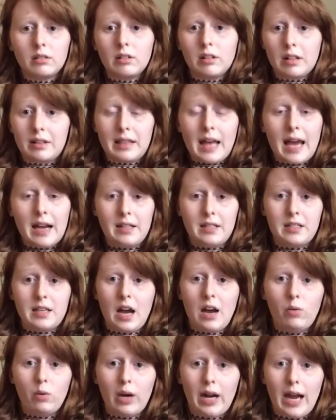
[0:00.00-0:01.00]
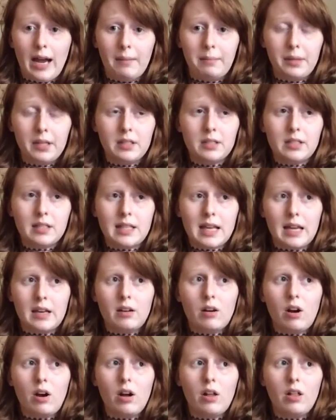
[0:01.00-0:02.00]
that that is not what happened, that
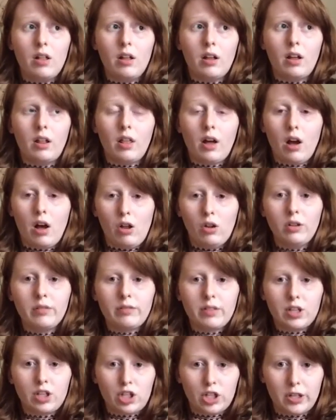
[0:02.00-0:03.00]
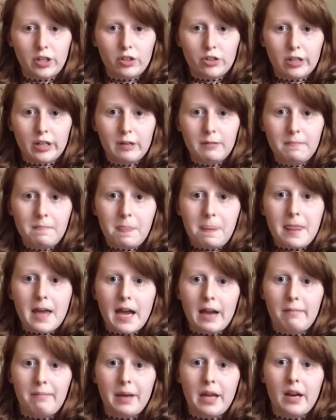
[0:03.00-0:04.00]
all of the children
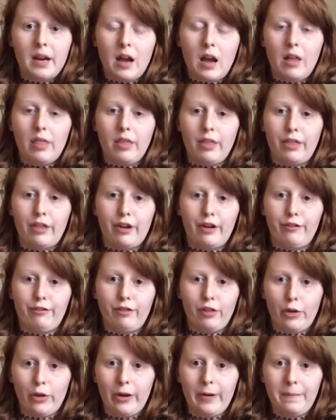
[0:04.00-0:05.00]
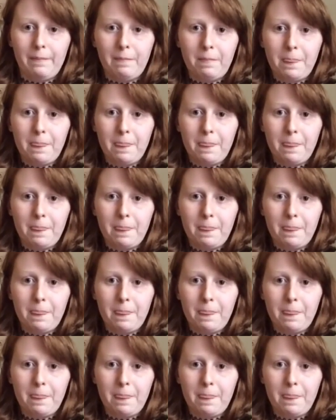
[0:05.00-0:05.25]
had been on the 3rd floor.